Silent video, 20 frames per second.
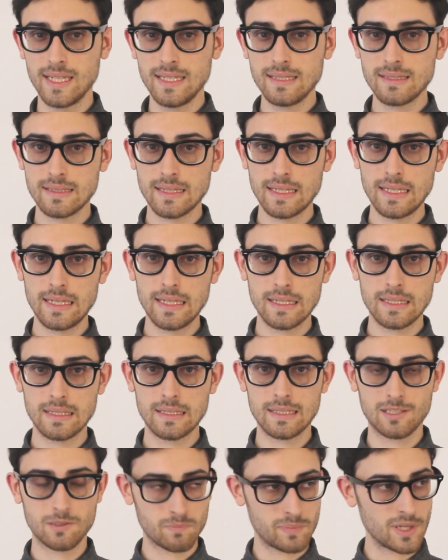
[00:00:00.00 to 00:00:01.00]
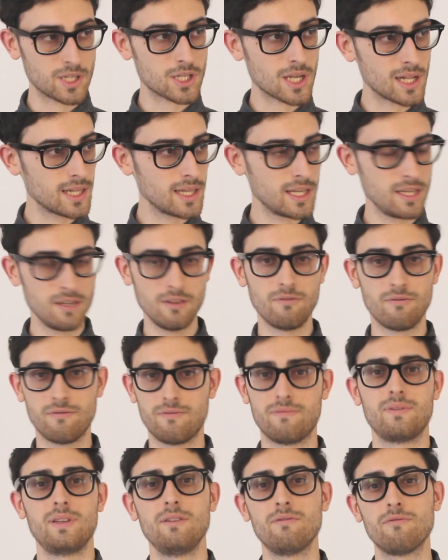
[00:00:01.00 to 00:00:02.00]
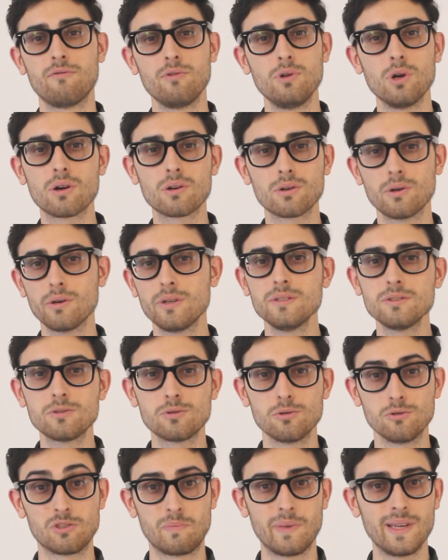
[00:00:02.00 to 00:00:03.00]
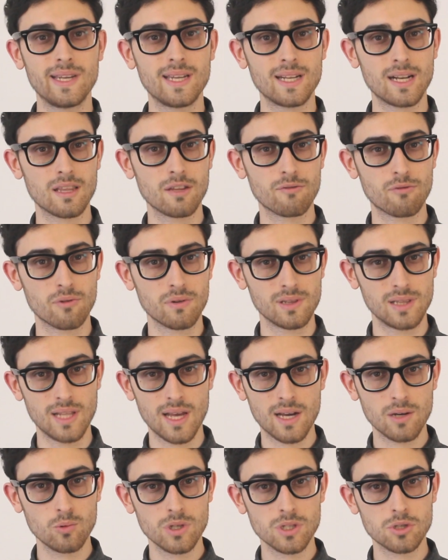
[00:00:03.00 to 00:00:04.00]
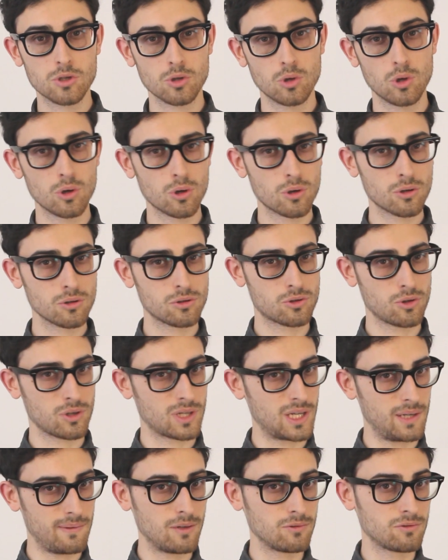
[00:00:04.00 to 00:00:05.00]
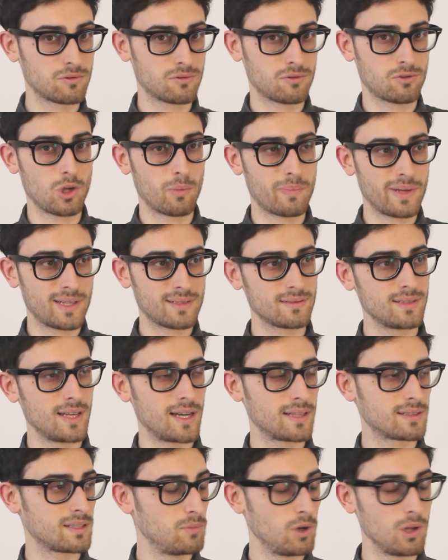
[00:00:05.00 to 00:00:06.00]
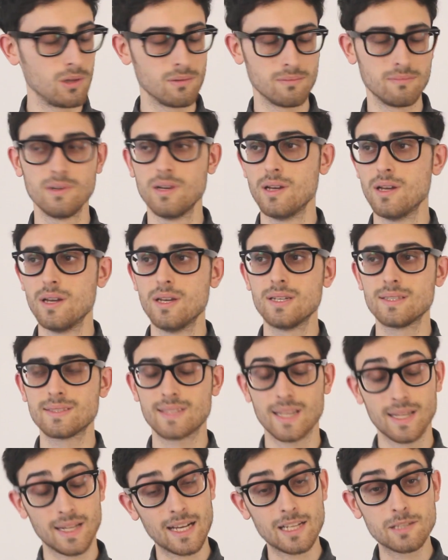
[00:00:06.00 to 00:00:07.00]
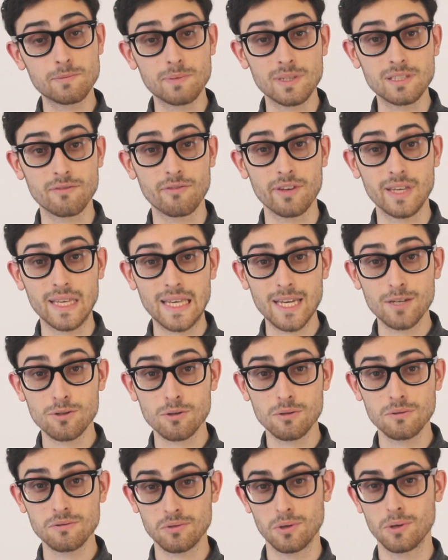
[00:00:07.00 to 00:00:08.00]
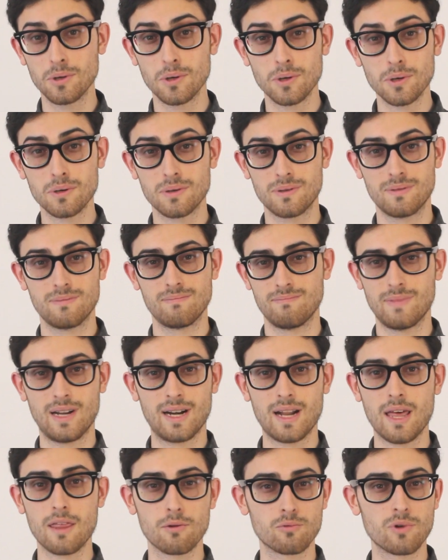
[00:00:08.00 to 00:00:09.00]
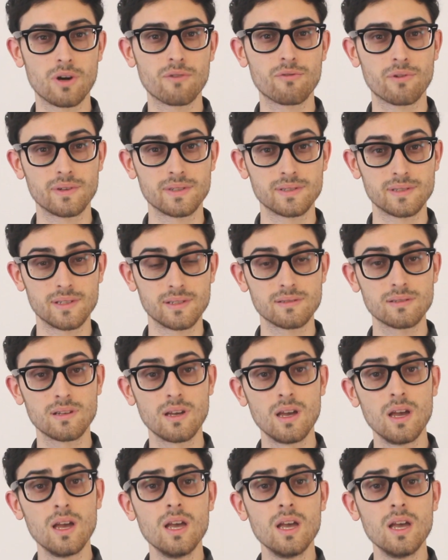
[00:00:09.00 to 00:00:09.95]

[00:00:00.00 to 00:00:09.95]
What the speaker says: easy, especially if you are going to speak in a different language or talk about topics that involve technical specifications or another references.